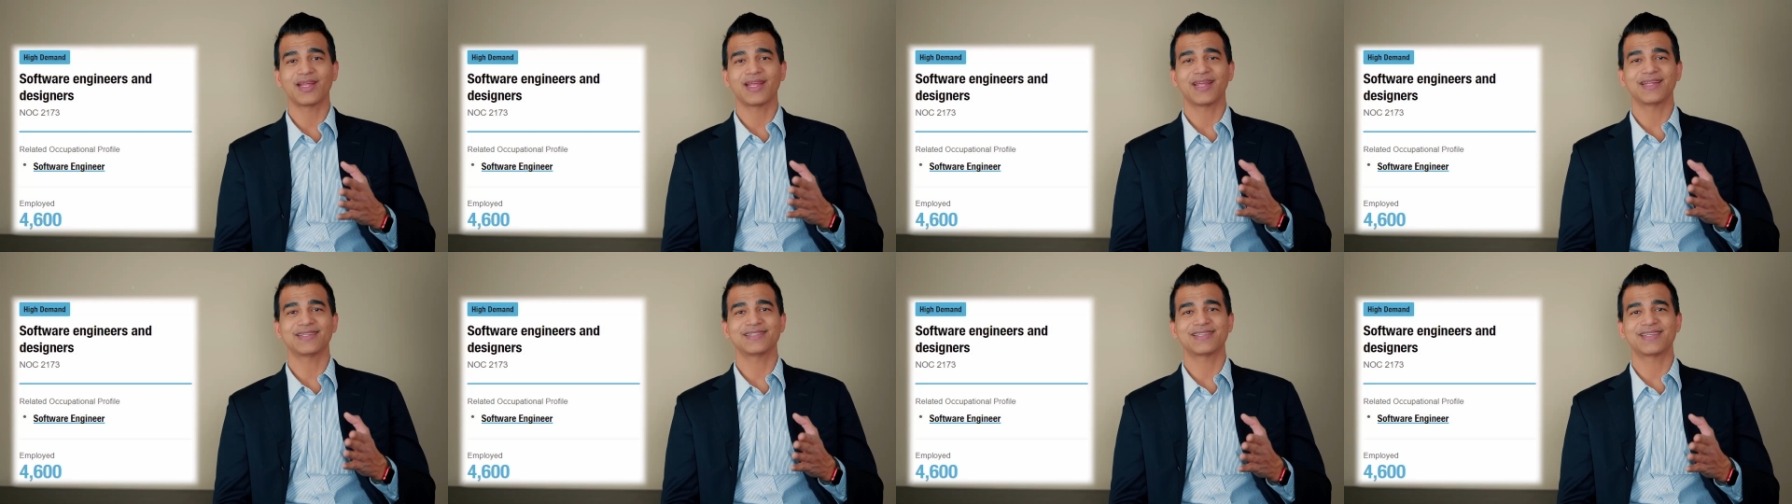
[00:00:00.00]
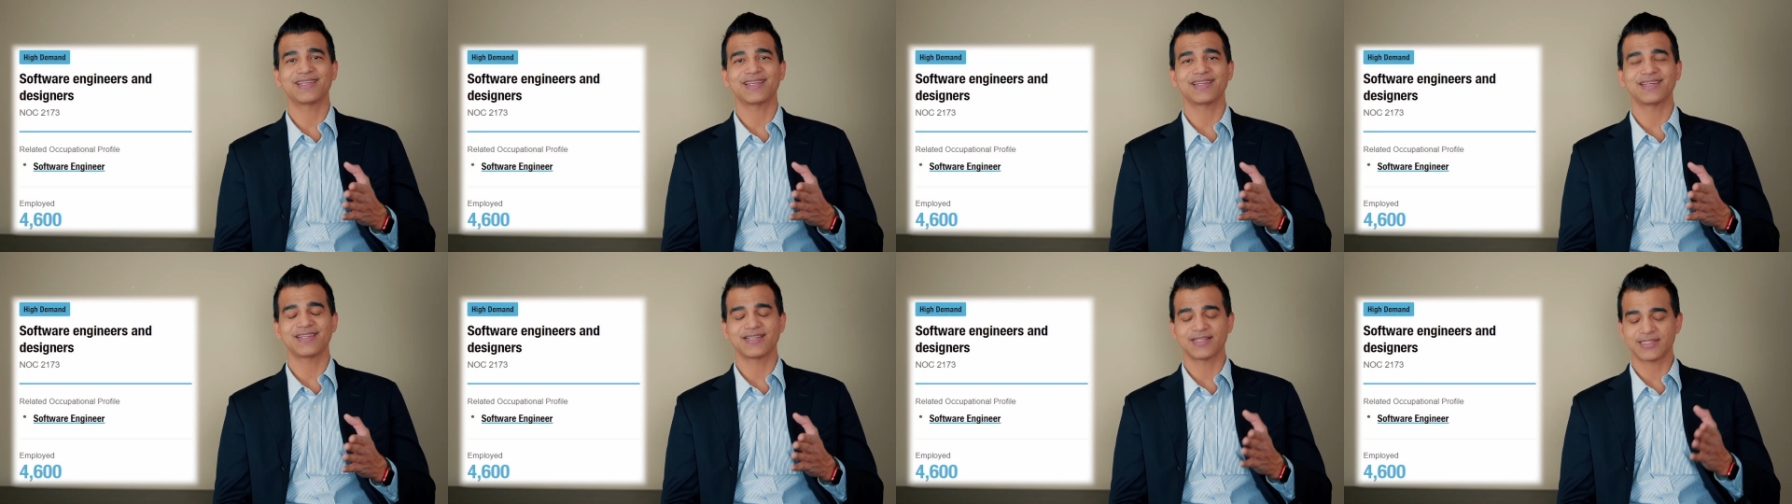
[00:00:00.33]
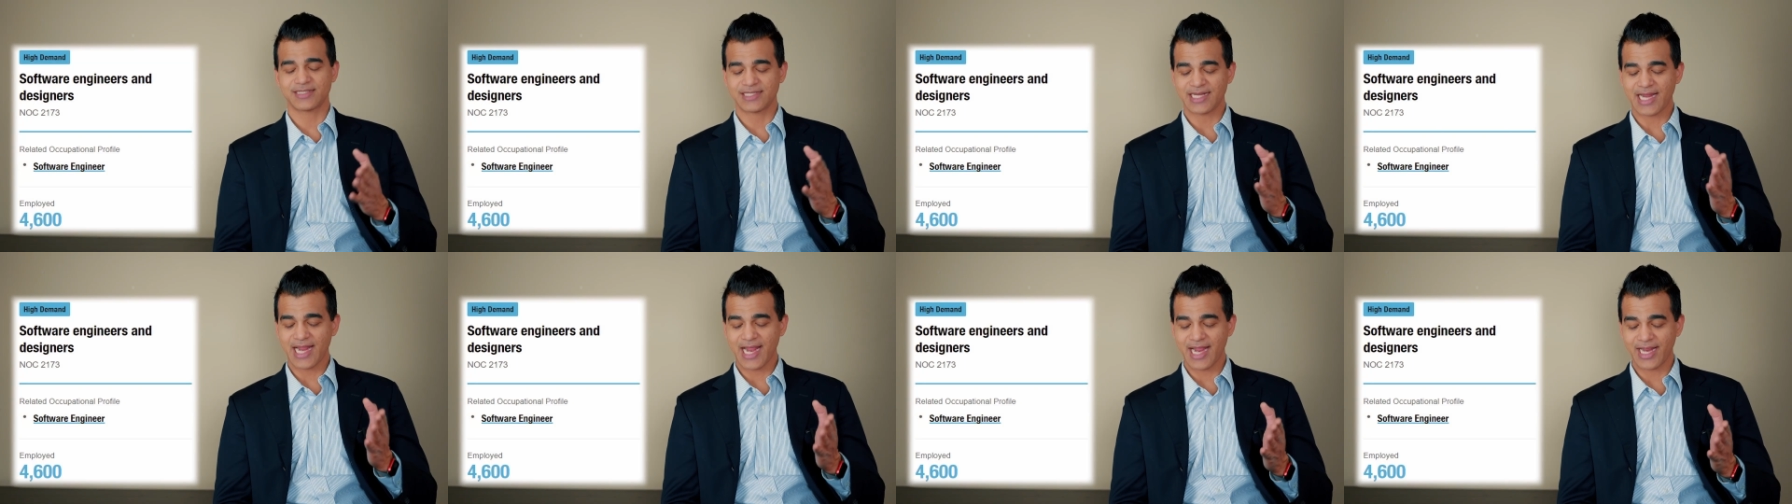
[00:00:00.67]

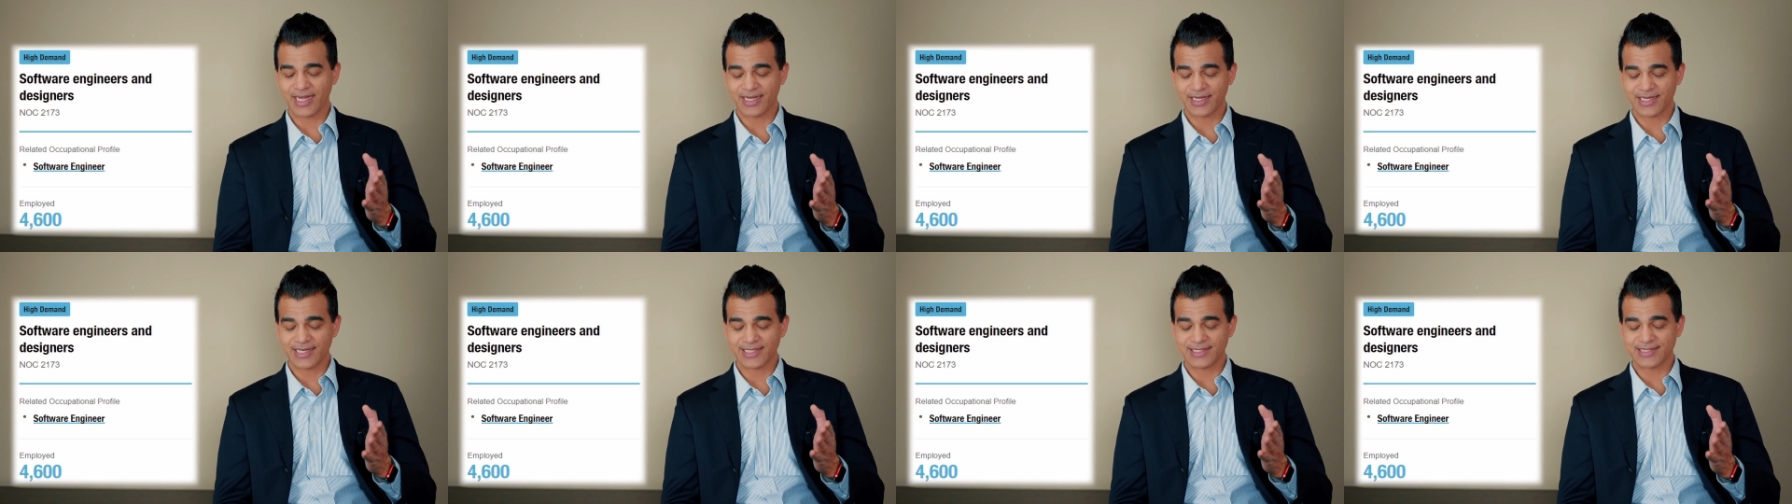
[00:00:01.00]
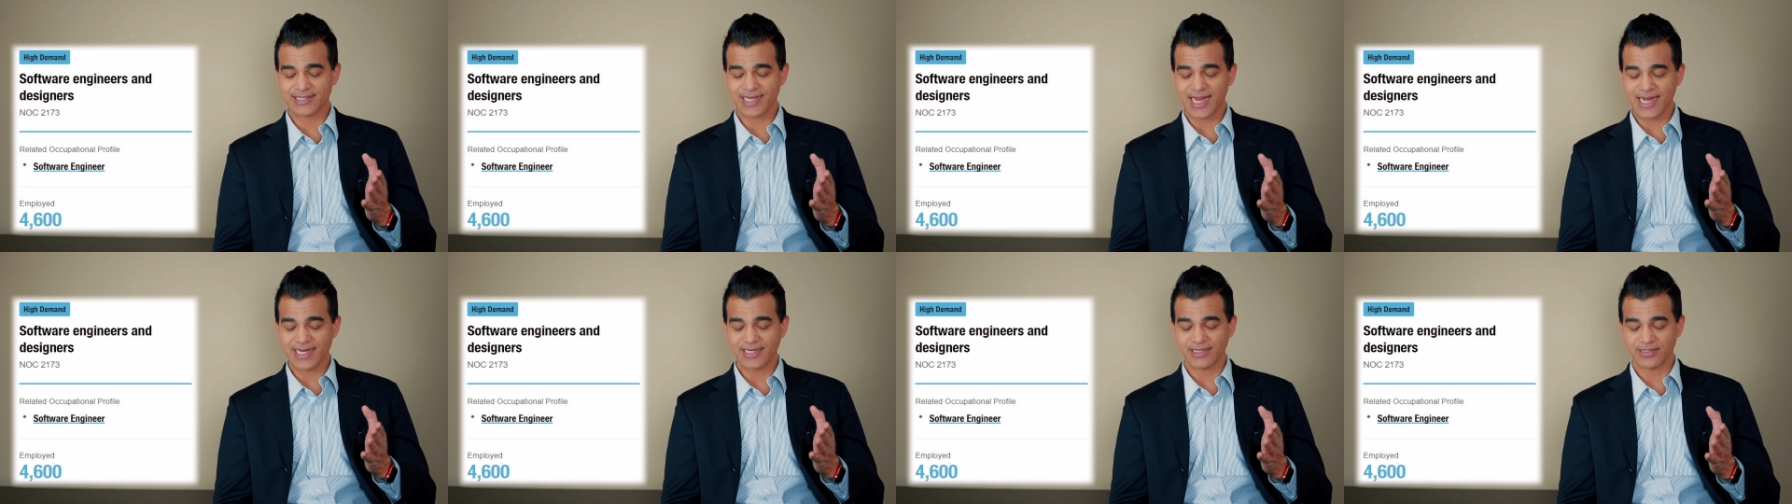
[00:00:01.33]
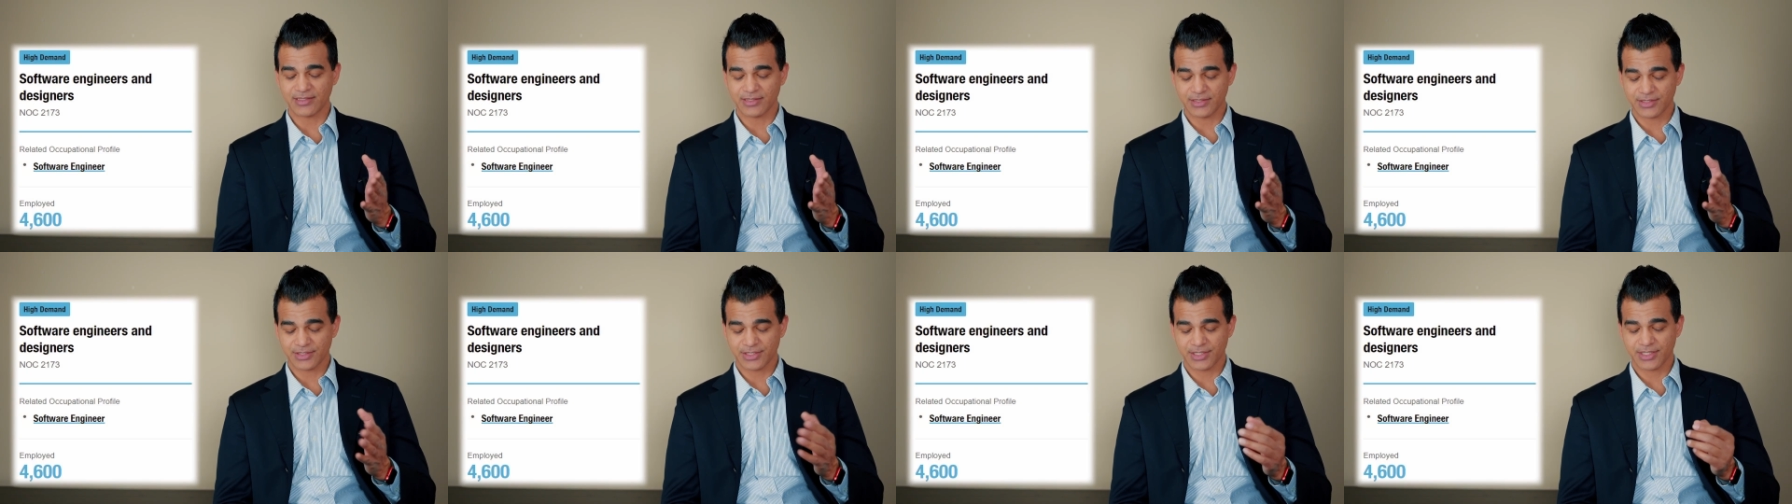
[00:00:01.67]
engineers and
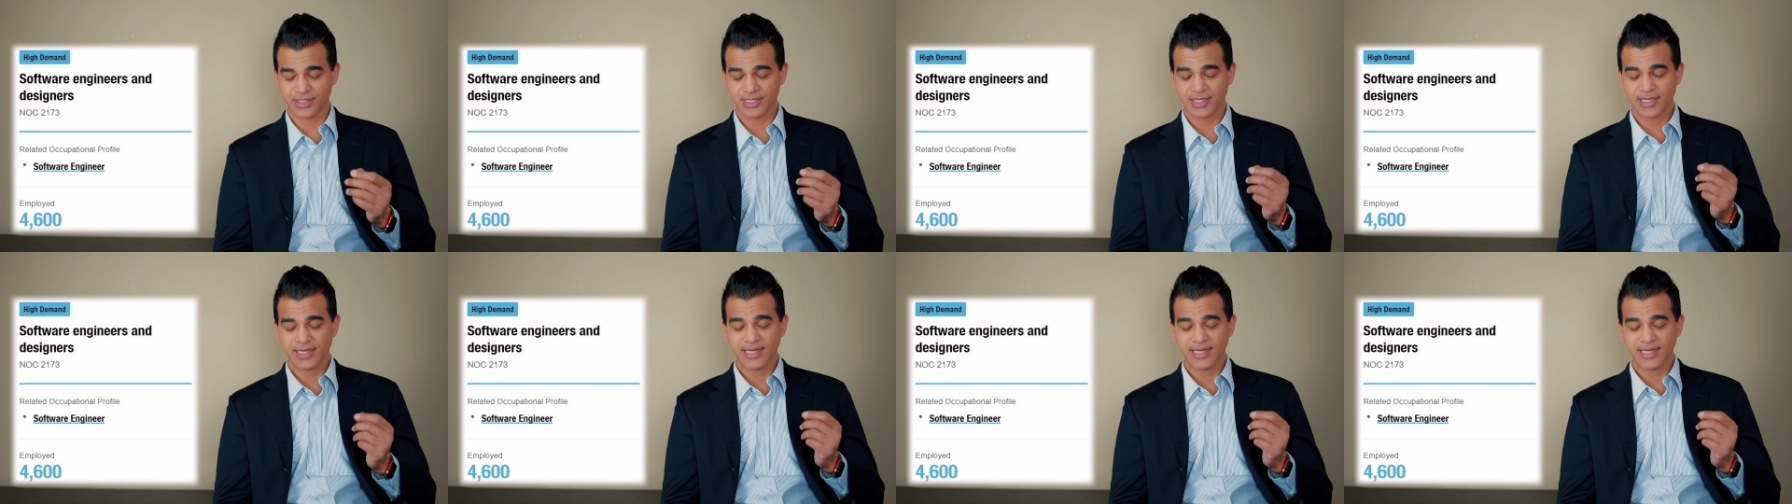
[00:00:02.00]
designers,